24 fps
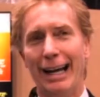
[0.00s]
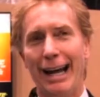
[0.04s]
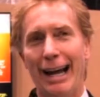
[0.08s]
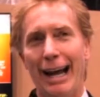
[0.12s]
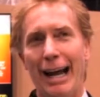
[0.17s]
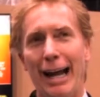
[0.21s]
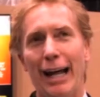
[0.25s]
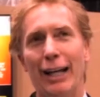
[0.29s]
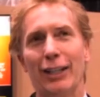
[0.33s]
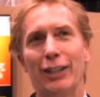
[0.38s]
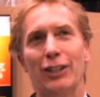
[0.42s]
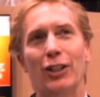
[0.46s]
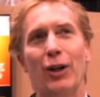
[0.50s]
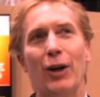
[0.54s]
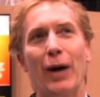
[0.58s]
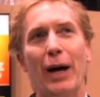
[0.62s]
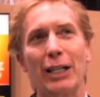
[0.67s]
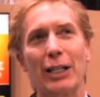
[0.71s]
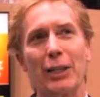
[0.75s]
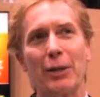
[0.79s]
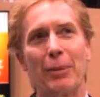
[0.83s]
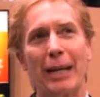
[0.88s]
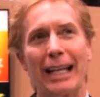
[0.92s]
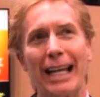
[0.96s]
And so
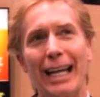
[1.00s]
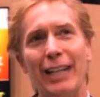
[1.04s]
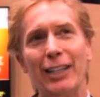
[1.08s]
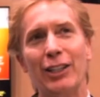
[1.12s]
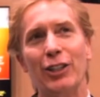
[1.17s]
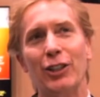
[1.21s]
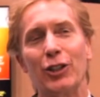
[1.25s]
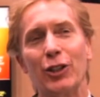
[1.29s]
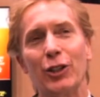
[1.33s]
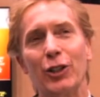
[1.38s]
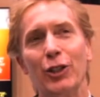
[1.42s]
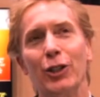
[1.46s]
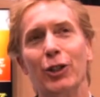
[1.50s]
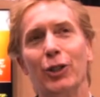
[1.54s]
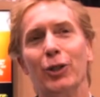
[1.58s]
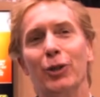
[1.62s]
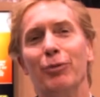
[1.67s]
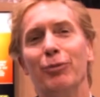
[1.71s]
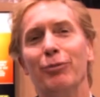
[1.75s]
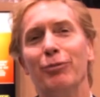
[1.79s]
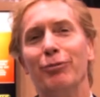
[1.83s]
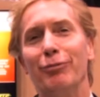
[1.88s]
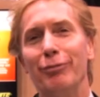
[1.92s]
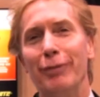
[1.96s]
as I began to do
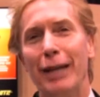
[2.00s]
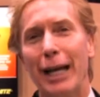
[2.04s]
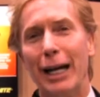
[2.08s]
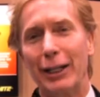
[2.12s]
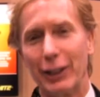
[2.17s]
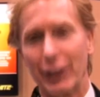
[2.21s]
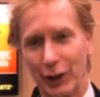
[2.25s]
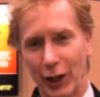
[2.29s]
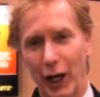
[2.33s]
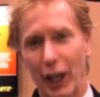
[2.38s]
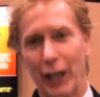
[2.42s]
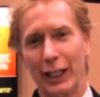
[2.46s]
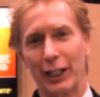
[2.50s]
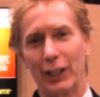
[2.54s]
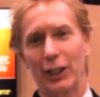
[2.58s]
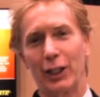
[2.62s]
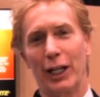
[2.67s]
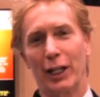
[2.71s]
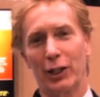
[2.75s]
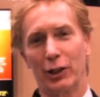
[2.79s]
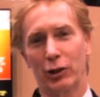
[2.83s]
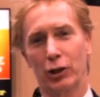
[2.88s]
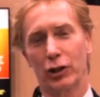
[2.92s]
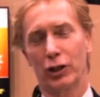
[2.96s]
endodontic
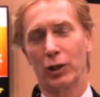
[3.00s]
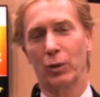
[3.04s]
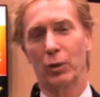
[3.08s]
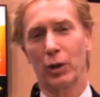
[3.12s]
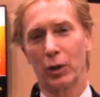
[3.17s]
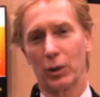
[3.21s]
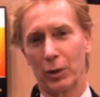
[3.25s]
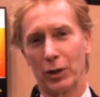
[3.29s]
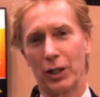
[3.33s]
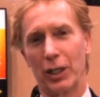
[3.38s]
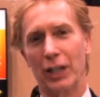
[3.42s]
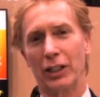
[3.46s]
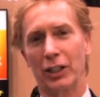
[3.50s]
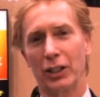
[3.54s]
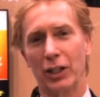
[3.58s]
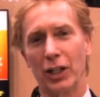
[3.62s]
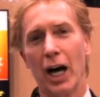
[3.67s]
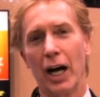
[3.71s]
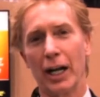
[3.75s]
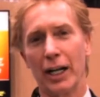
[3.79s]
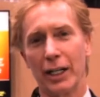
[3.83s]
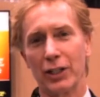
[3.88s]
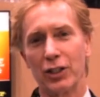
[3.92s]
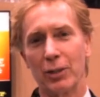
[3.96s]
lectures and work with
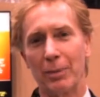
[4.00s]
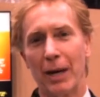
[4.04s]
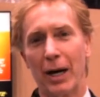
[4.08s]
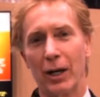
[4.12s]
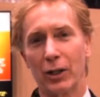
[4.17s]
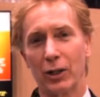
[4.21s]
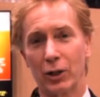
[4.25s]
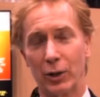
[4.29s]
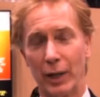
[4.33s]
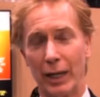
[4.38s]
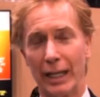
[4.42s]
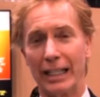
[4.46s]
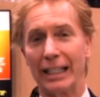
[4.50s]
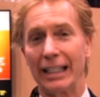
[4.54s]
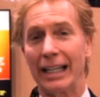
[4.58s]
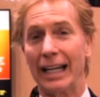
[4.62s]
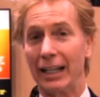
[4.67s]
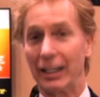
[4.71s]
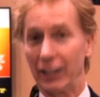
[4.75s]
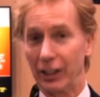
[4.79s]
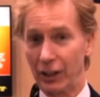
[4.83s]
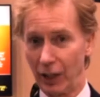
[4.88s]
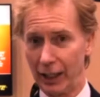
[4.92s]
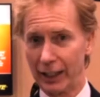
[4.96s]
endodontists about creating
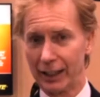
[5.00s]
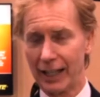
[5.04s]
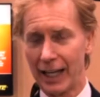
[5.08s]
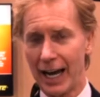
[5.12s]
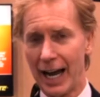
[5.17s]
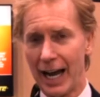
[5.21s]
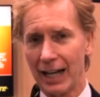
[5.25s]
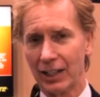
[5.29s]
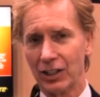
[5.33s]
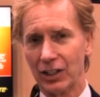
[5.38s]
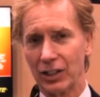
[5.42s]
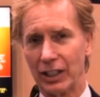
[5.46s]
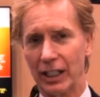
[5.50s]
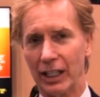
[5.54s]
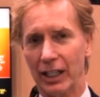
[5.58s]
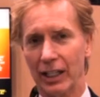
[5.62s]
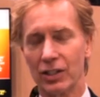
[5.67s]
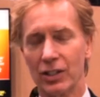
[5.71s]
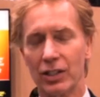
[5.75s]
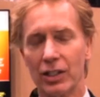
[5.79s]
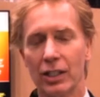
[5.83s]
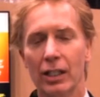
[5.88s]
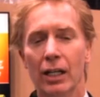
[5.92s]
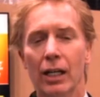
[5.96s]
endodontic
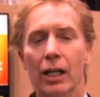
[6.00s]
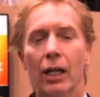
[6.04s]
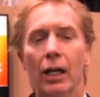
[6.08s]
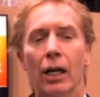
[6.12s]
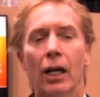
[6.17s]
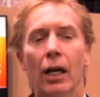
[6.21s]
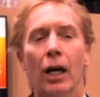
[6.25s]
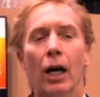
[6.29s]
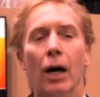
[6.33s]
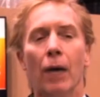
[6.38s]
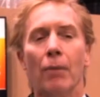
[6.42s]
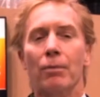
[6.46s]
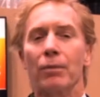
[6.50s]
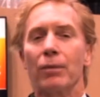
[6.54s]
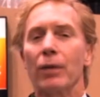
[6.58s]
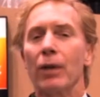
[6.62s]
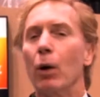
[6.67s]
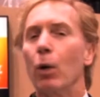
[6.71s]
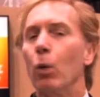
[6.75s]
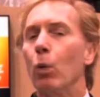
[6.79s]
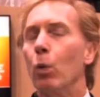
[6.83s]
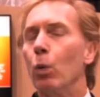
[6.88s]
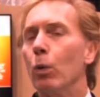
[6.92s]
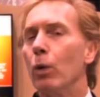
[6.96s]
access,
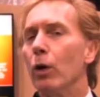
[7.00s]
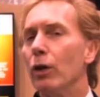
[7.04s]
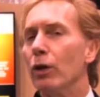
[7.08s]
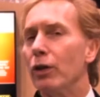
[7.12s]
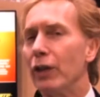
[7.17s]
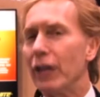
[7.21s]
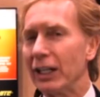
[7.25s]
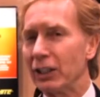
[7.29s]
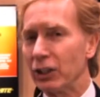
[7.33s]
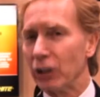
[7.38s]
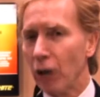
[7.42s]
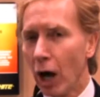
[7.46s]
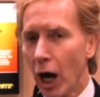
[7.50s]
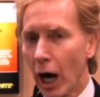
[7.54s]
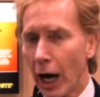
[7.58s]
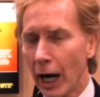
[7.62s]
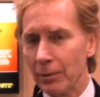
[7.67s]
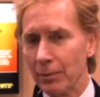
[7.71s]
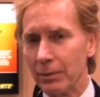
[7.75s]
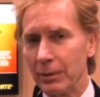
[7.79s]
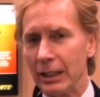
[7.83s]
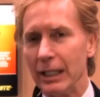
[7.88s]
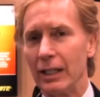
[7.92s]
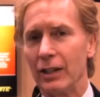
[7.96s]
they
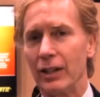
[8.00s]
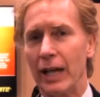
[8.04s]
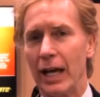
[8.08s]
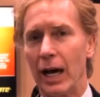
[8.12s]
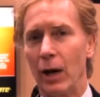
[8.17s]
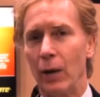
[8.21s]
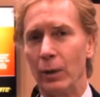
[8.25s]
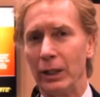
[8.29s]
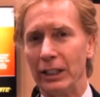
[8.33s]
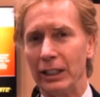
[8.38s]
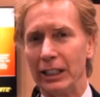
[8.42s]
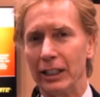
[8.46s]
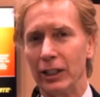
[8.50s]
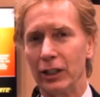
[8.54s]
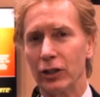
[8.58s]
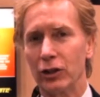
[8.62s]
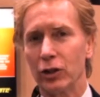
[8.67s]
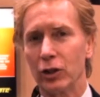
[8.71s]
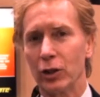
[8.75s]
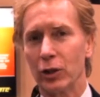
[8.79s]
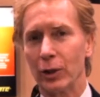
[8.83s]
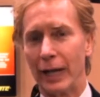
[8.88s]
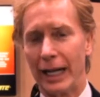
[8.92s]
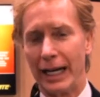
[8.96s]
taught me that we needed to
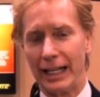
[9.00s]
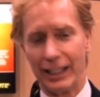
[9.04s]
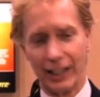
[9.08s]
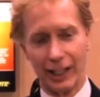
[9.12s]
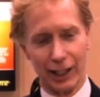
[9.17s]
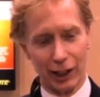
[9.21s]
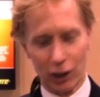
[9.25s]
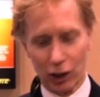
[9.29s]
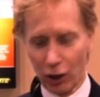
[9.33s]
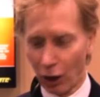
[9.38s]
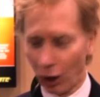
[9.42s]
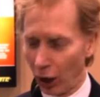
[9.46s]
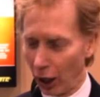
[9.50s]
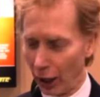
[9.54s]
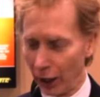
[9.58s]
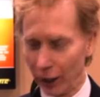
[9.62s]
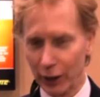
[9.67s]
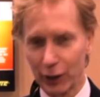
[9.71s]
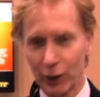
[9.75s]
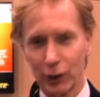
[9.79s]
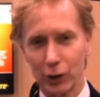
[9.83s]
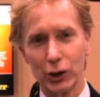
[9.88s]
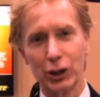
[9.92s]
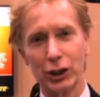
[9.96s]
create a
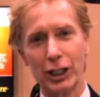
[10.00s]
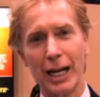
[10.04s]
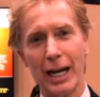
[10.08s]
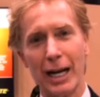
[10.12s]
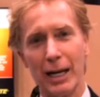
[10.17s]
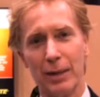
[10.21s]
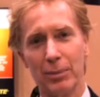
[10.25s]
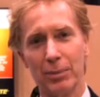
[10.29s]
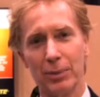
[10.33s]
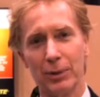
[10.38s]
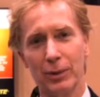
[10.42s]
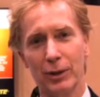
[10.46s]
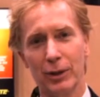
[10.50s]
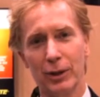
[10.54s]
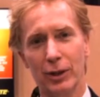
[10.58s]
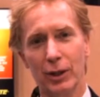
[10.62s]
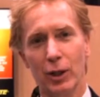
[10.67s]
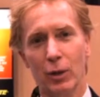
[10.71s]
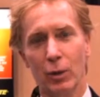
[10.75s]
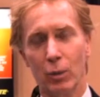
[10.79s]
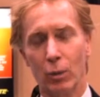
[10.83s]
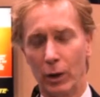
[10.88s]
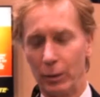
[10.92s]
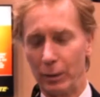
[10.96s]
conical shape
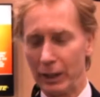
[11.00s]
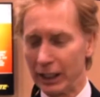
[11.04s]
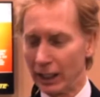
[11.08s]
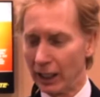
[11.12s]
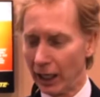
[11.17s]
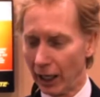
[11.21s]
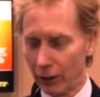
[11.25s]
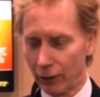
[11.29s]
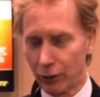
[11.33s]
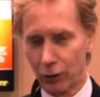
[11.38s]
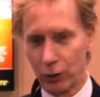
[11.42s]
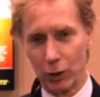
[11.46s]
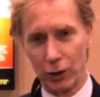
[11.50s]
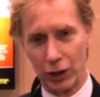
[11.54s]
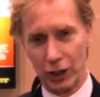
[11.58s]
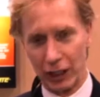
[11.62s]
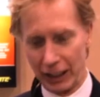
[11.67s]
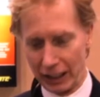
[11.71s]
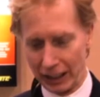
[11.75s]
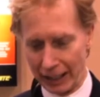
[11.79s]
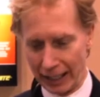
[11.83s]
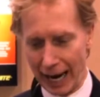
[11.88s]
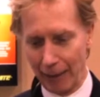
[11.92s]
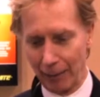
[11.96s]
when we cut through the
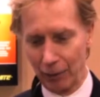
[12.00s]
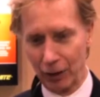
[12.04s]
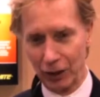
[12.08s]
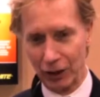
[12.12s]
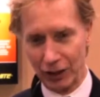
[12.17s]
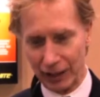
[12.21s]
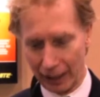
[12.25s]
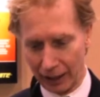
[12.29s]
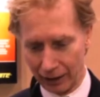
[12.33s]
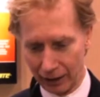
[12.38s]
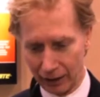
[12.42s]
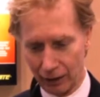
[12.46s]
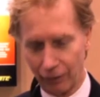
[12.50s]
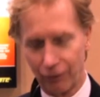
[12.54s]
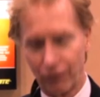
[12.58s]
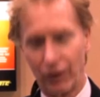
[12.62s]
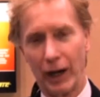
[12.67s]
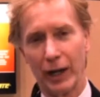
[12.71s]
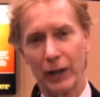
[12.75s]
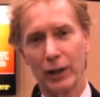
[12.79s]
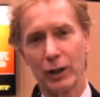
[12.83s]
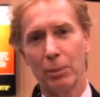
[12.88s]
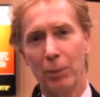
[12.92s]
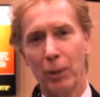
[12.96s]
enamel and dentin to
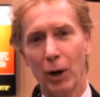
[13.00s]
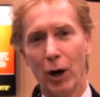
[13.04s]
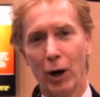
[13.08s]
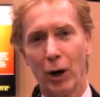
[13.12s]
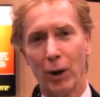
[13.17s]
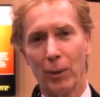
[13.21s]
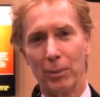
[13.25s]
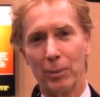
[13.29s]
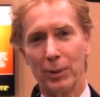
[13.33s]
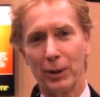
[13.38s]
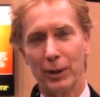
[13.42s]
find the pulp.